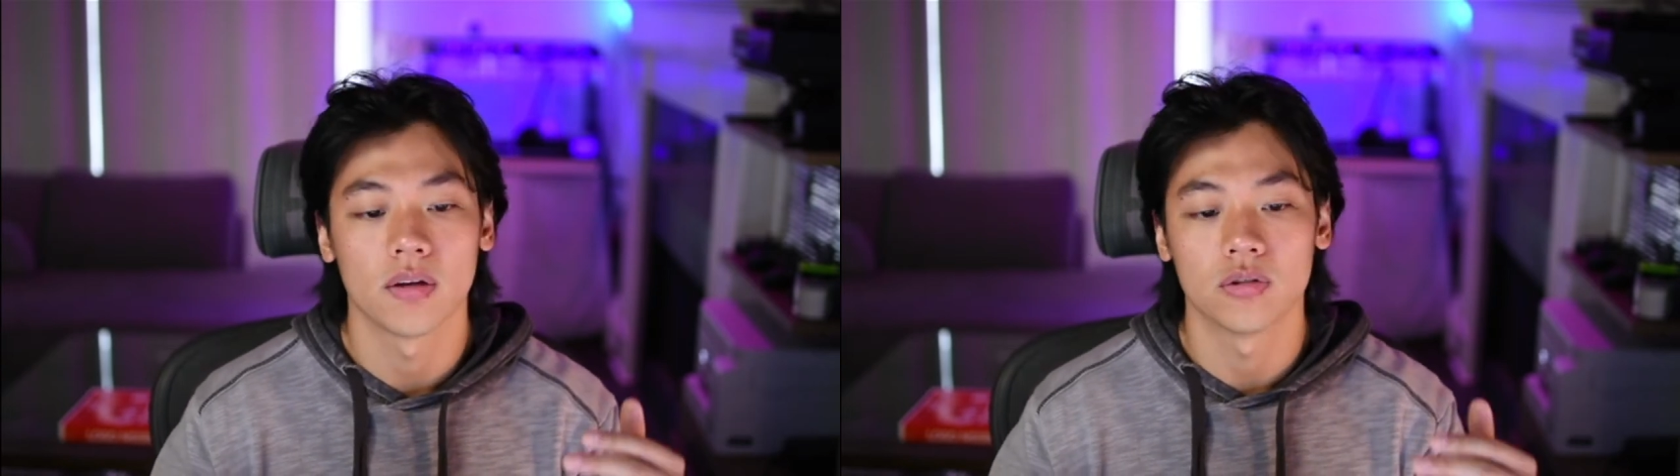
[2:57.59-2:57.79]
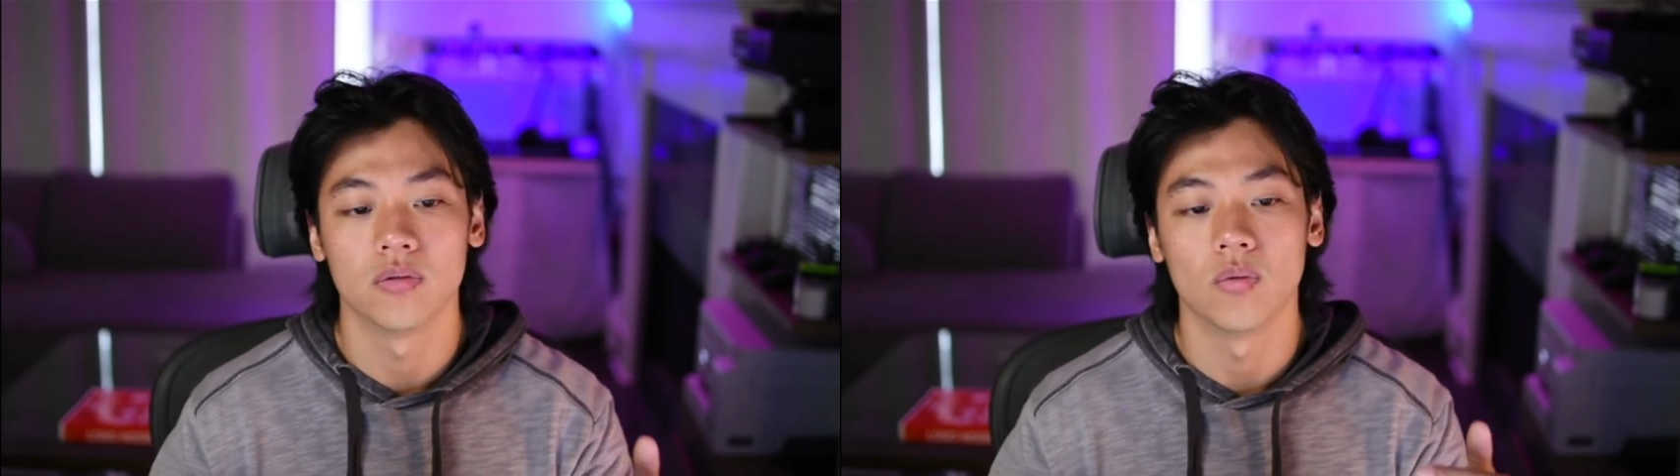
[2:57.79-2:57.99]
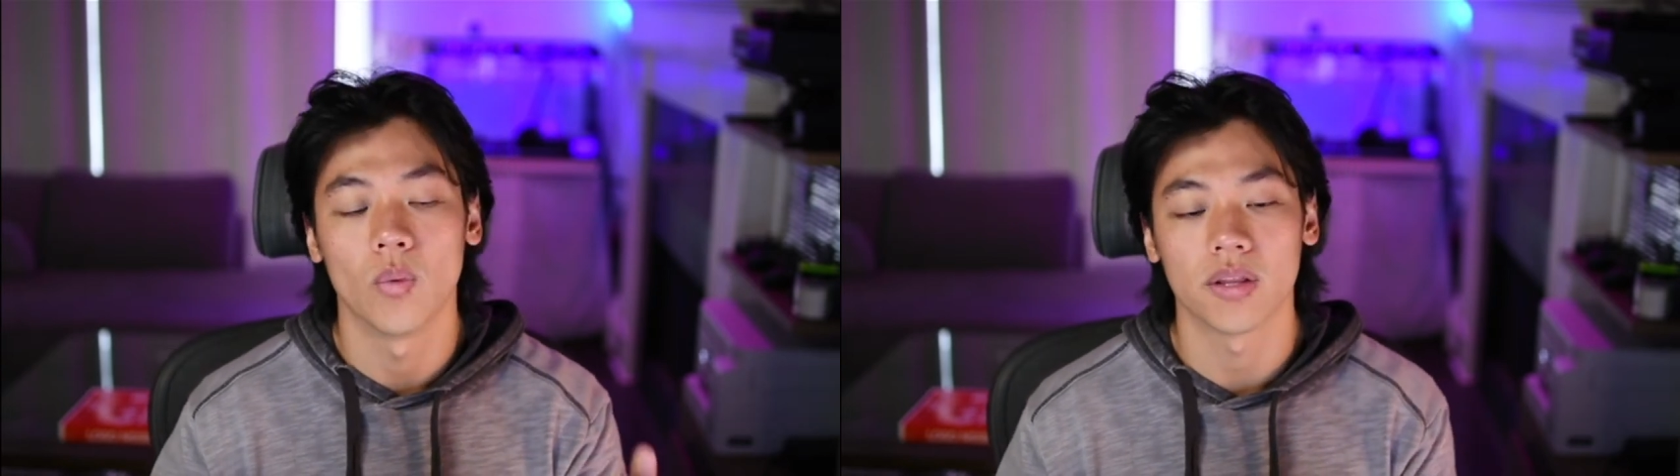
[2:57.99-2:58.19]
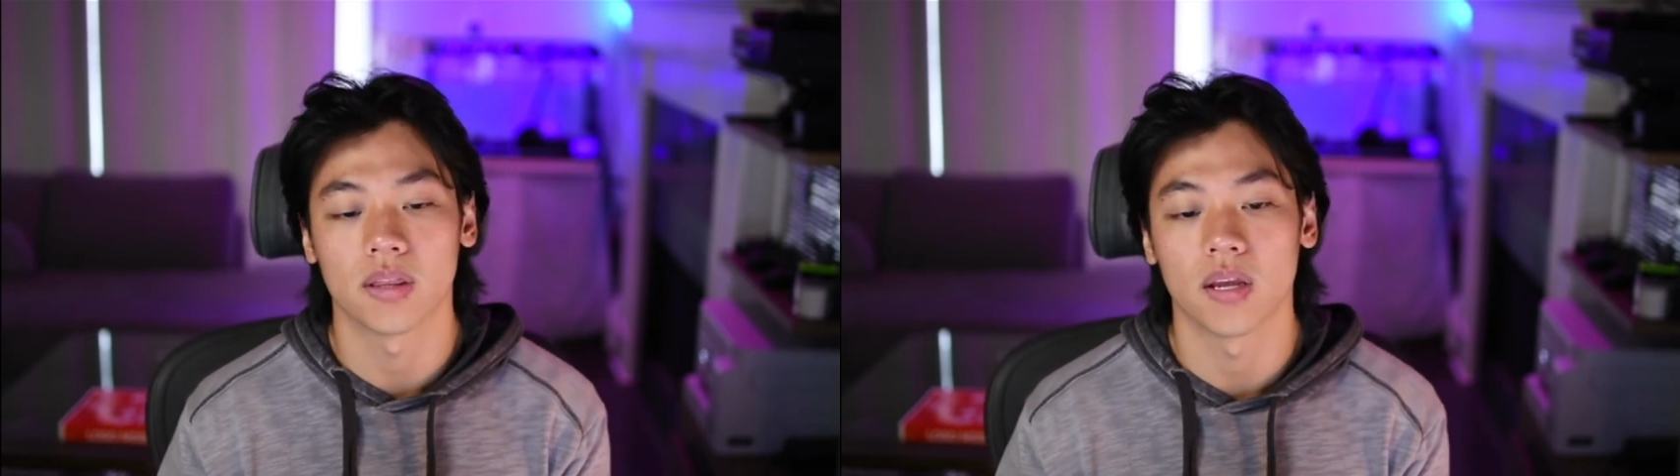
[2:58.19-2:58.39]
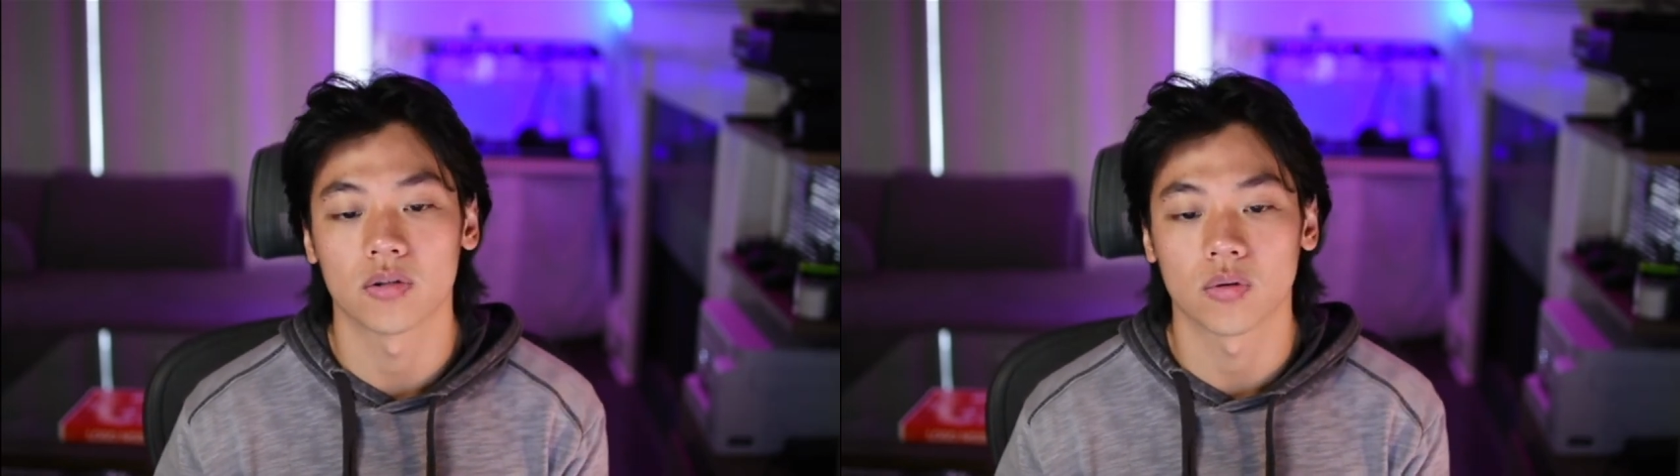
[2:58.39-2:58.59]
to what
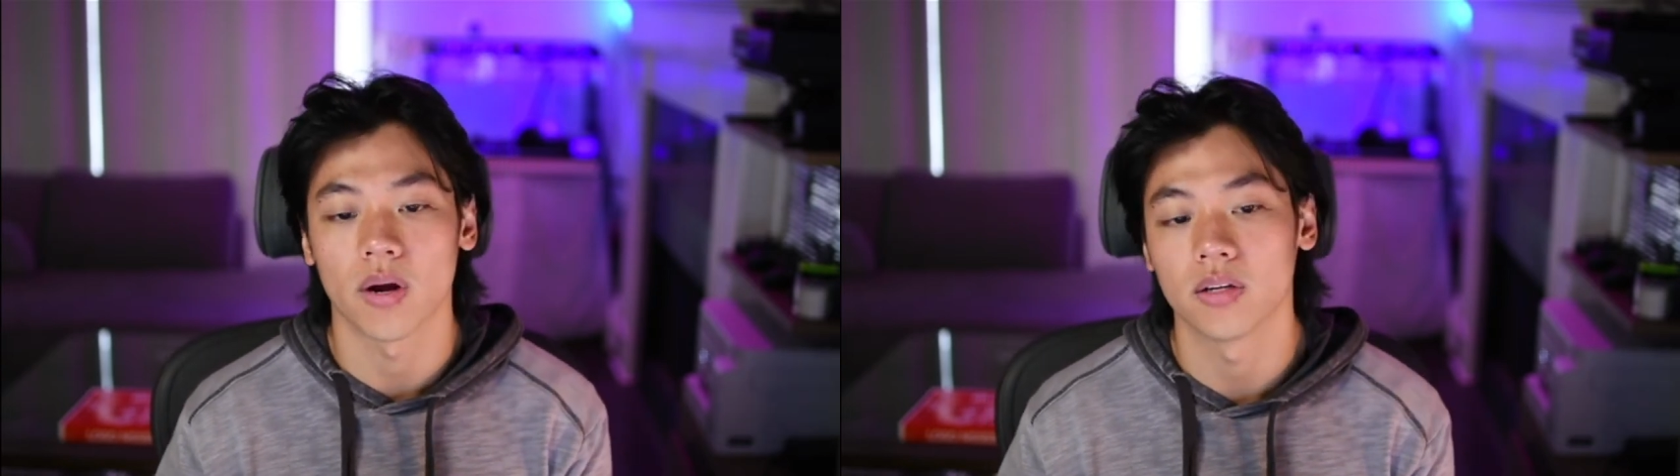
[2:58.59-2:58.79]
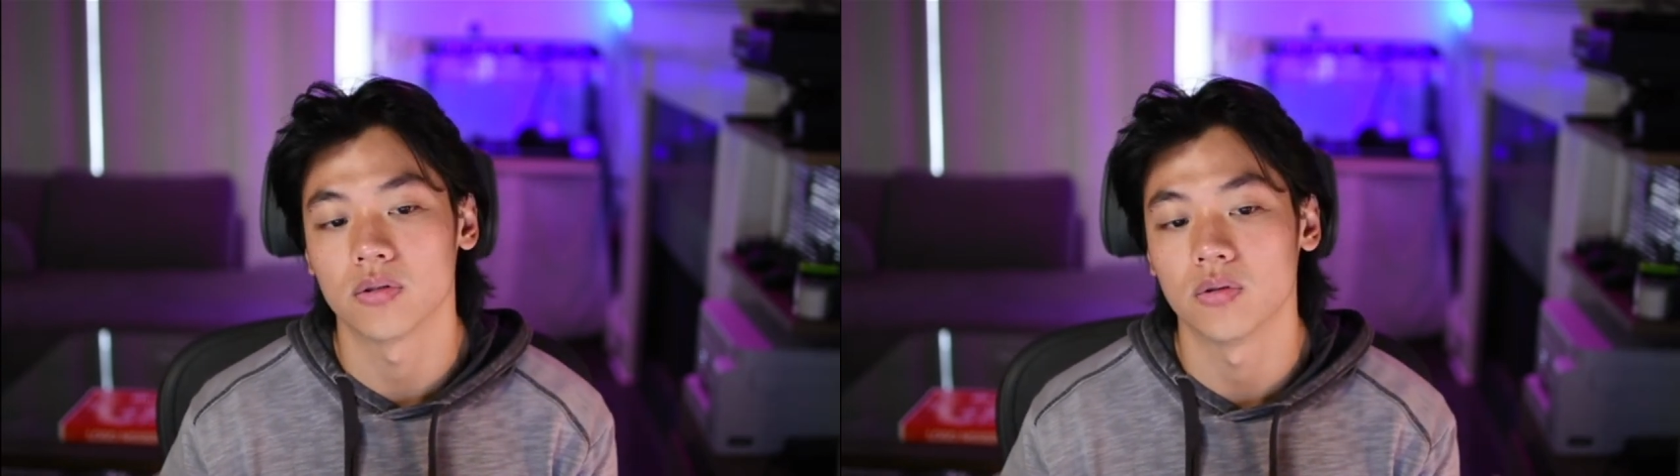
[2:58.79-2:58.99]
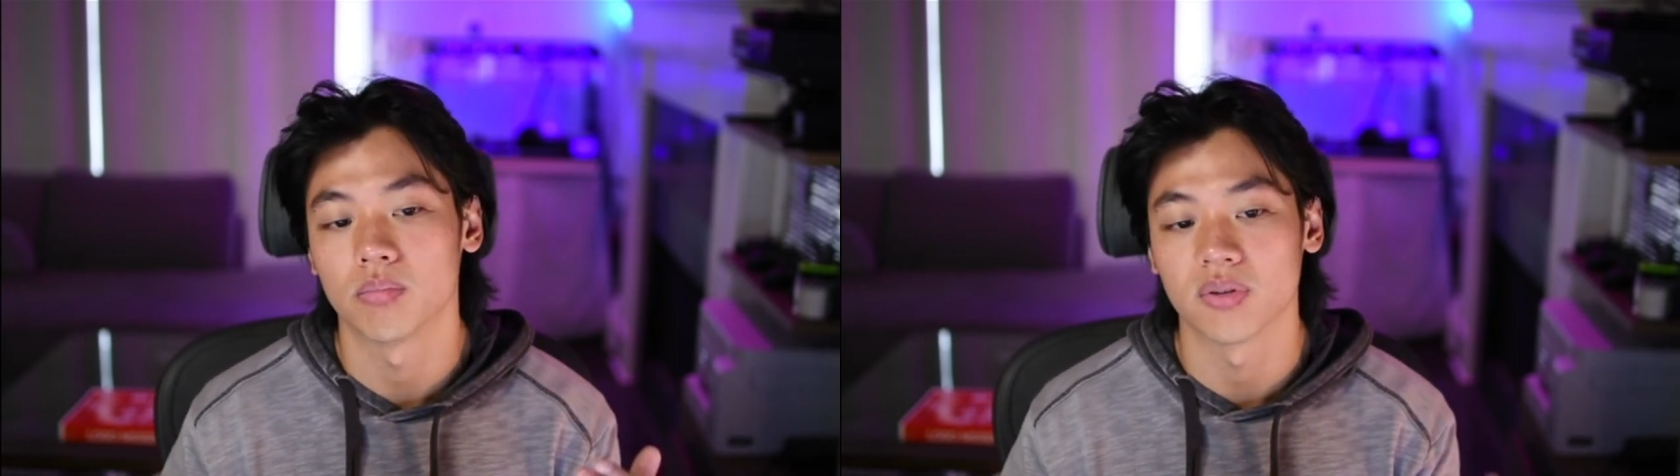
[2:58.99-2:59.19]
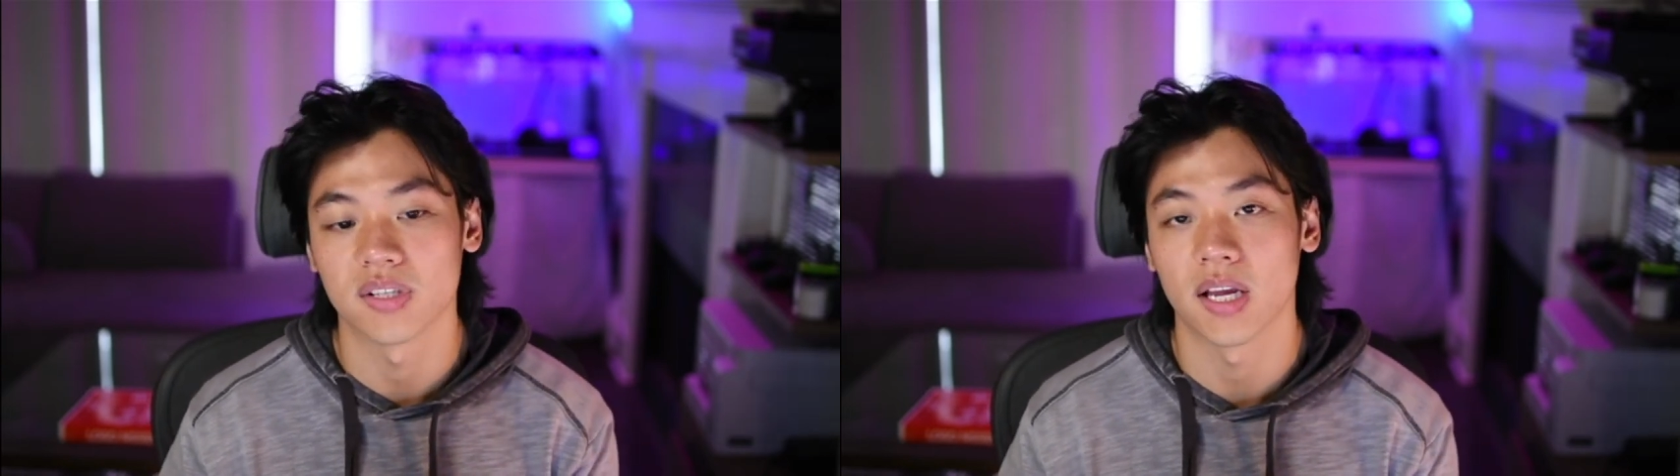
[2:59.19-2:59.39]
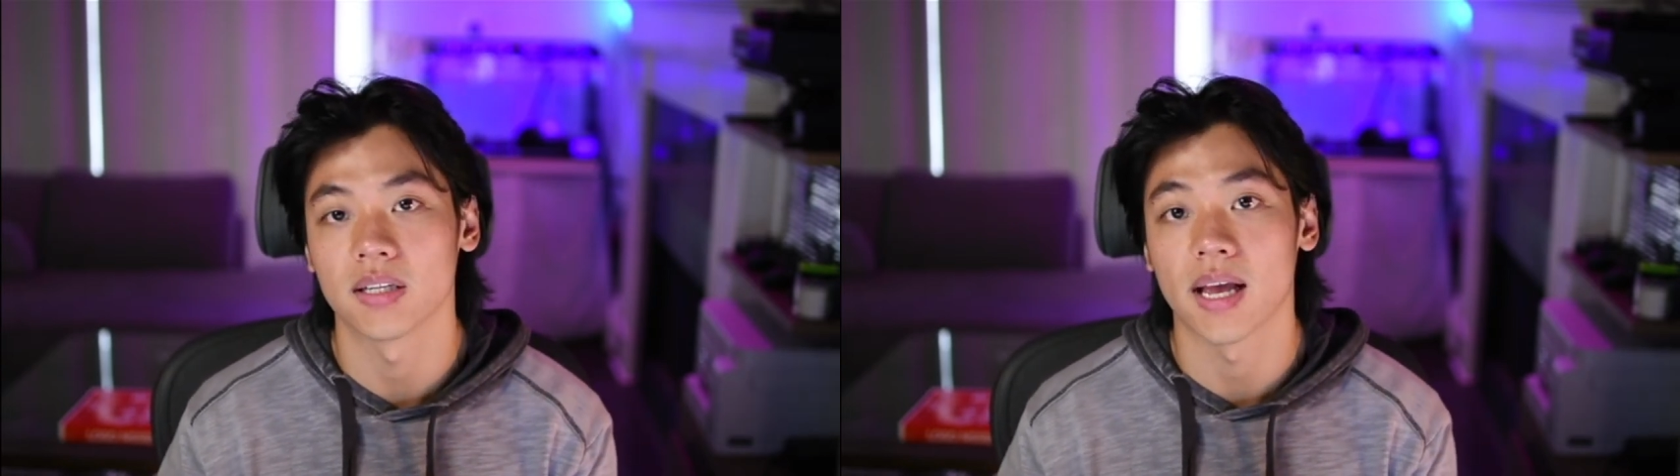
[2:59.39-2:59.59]
they're trying to present